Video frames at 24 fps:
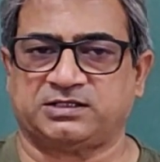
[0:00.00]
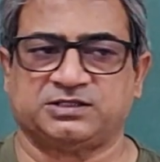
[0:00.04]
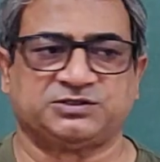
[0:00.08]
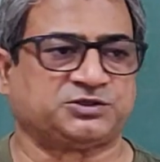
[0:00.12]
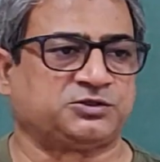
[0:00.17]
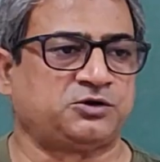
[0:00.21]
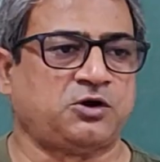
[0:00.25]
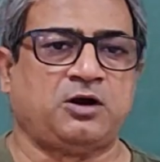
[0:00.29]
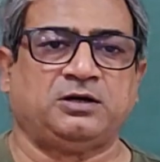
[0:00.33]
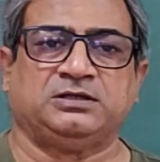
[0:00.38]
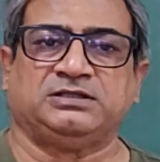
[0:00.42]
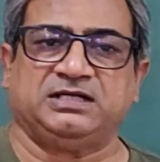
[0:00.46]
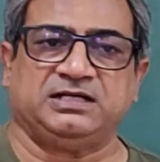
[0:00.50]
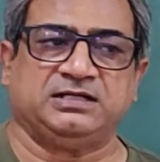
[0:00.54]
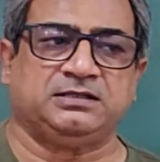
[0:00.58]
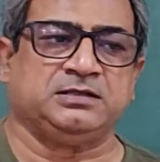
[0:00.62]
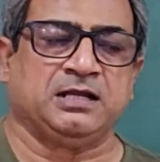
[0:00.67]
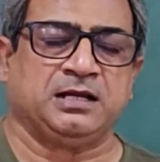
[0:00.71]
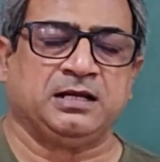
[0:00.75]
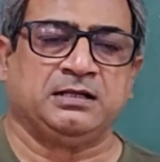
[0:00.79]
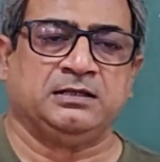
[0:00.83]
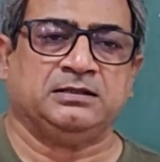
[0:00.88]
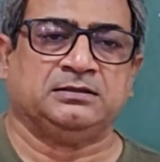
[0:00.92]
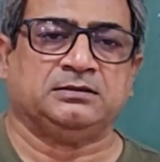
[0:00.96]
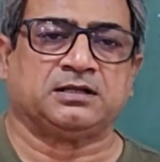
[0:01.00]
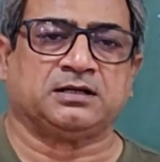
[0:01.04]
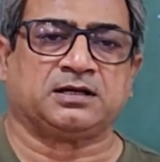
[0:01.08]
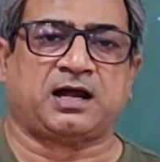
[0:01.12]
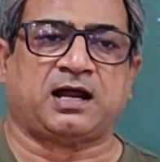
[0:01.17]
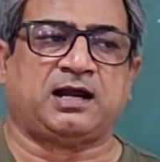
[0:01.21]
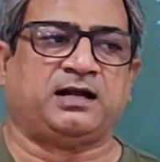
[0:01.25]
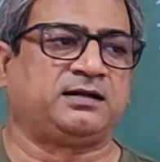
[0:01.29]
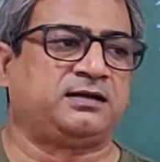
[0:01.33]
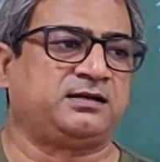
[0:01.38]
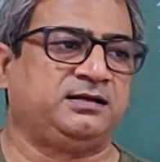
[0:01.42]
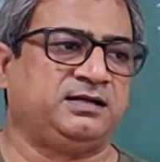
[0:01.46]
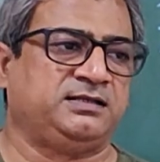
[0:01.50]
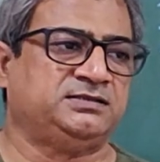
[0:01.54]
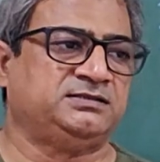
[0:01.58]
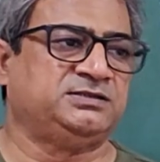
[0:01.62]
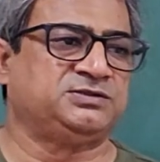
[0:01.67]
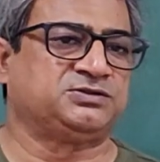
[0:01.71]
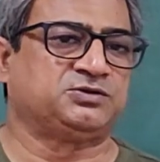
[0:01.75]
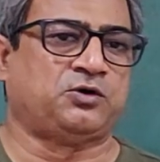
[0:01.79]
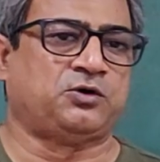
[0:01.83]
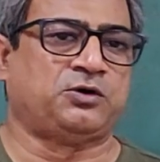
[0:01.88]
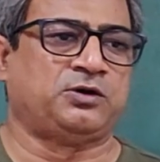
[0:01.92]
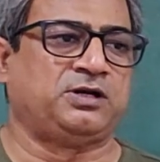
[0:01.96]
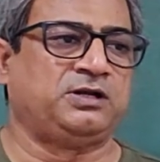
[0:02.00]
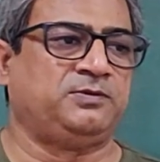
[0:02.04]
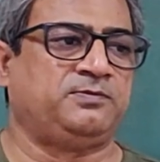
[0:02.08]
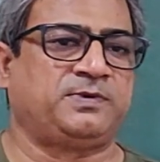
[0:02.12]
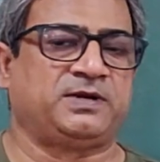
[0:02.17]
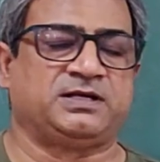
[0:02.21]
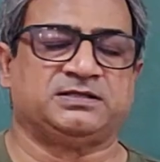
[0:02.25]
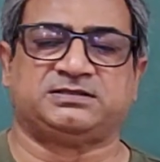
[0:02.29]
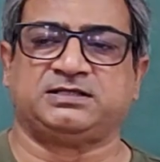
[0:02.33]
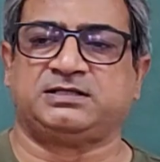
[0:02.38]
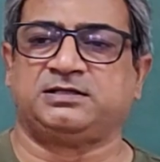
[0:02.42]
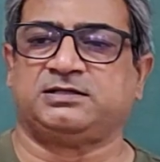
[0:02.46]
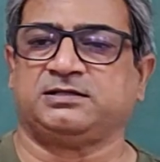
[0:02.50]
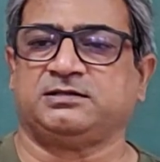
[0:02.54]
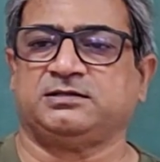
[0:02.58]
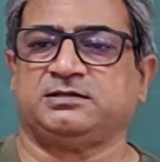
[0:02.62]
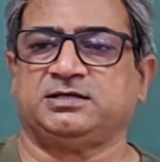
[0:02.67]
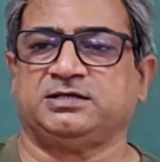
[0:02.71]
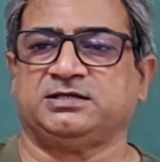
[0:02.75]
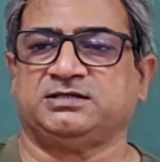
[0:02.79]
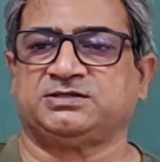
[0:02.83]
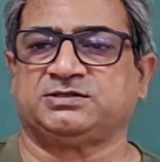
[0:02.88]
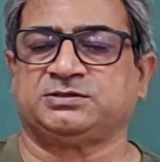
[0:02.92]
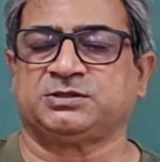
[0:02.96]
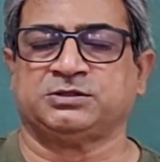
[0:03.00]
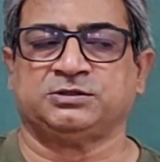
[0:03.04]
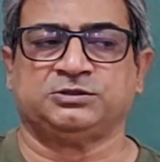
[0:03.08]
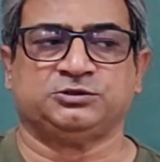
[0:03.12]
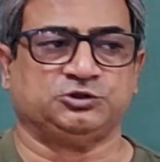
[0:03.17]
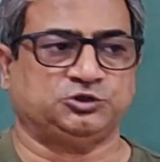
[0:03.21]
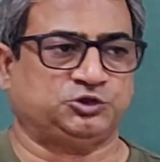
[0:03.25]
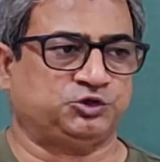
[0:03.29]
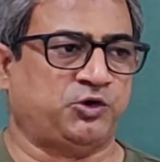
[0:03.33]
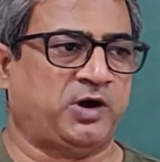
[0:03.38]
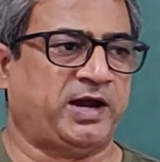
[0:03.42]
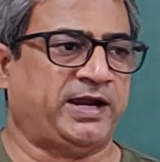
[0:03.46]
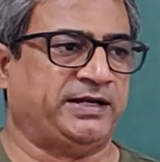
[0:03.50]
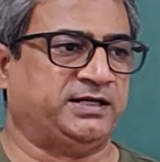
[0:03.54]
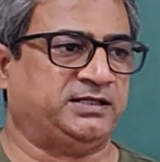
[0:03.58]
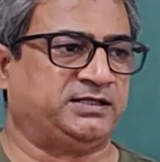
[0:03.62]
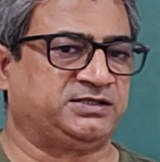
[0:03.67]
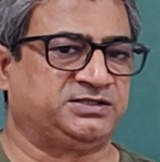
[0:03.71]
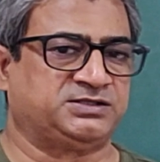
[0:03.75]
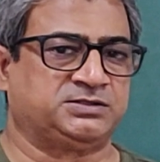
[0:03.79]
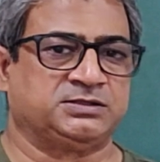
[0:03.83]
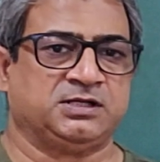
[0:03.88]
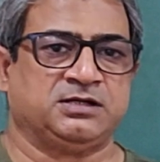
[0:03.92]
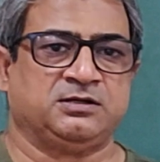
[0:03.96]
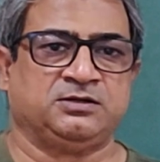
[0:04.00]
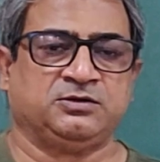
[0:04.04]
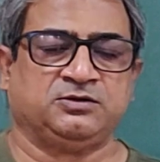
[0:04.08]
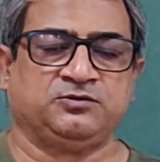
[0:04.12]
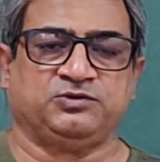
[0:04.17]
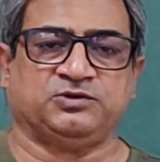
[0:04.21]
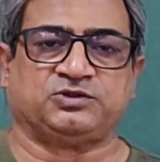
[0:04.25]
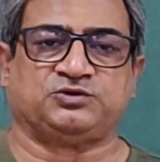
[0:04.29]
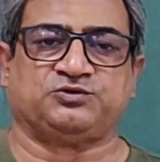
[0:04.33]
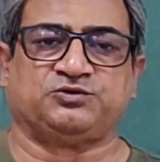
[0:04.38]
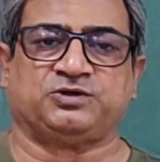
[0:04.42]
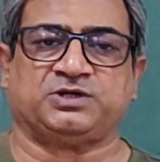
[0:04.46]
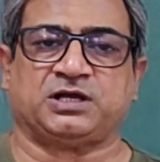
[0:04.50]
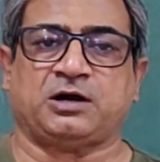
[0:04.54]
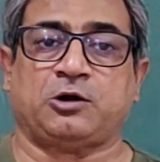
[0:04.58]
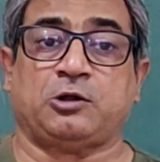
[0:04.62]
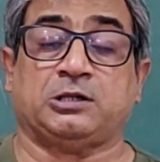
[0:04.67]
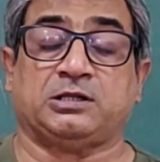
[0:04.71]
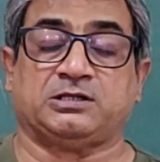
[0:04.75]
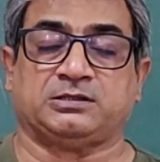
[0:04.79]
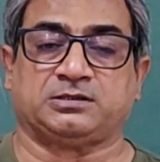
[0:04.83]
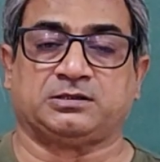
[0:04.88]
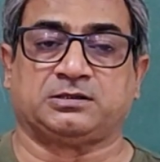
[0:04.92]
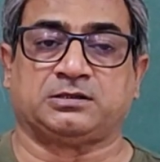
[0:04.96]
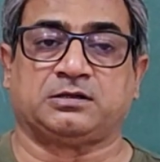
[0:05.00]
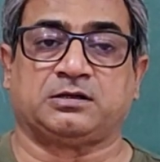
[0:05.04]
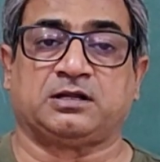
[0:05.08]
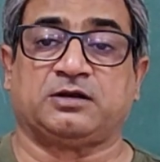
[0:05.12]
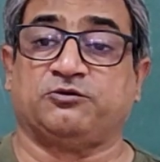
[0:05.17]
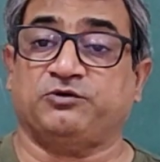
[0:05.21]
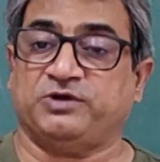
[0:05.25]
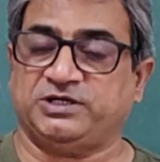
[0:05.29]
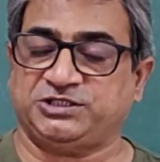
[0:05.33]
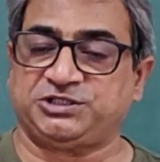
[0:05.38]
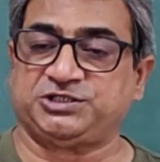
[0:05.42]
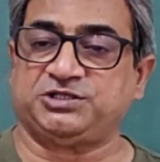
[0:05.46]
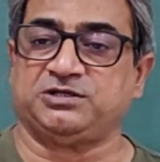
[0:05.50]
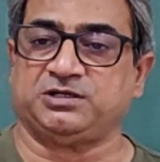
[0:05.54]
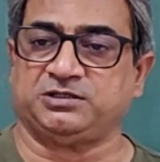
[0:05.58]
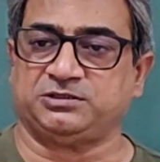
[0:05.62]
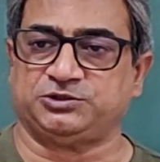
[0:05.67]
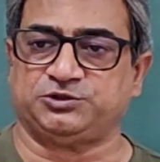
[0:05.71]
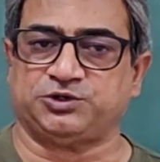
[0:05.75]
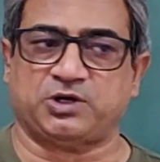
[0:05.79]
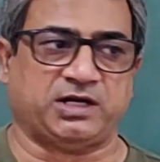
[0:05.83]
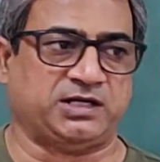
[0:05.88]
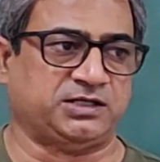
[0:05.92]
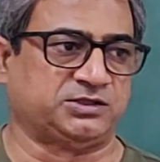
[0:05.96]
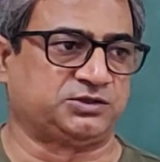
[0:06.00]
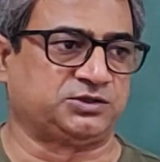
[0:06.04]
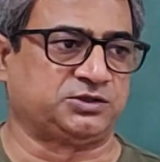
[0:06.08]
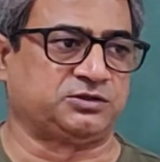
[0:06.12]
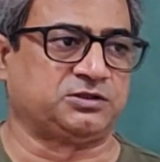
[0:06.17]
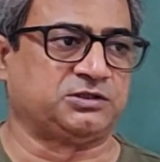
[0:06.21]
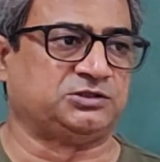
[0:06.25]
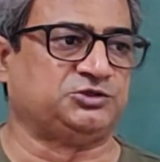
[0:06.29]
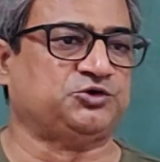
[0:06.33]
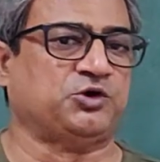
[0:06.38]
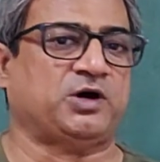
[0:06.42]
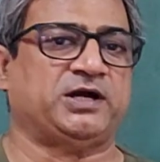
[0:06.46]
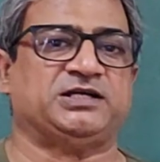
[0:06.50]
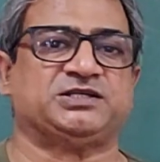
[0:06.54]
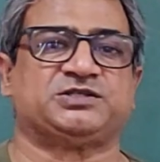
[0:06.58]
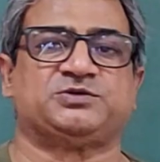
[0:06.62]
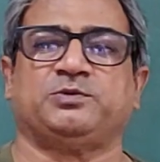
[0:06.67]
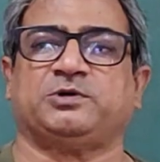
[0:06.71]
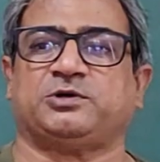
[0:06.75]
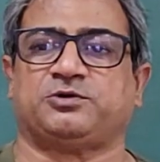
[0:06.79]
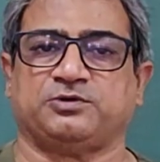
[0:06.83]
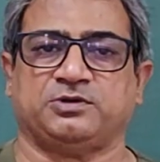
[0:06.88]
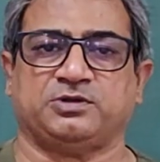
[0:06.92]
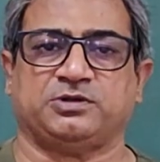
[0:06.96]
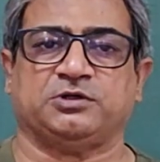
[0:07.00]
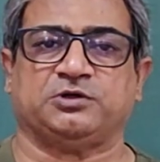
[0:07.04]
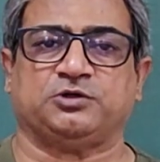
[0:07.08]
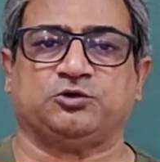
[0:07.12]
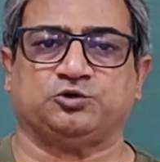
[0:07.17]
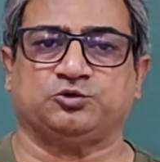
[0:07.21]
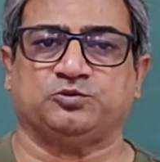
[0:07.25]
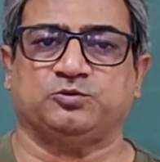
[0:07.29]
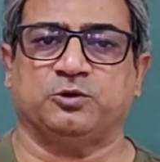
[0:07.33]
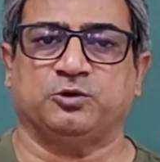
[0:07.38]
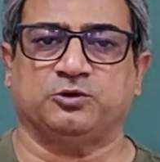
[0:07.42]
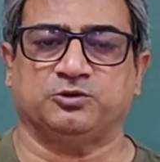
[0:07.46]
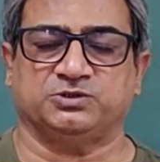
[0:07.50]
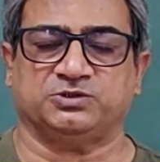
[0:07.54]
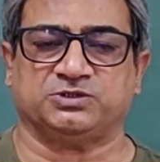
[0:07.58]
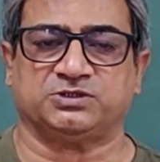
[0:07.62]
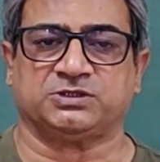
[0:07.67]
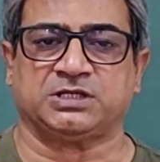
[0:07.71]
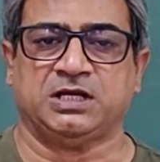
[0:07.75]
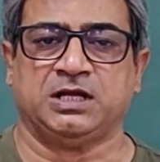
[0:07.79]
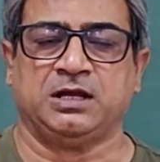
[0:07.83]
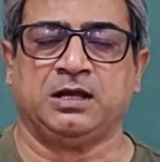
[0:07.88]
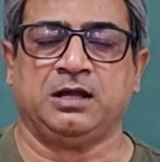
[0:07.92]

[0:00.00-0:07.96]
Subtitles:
It's not that the cartilage is only present in these joints, which we call conventional joints, or the joints between the two bones.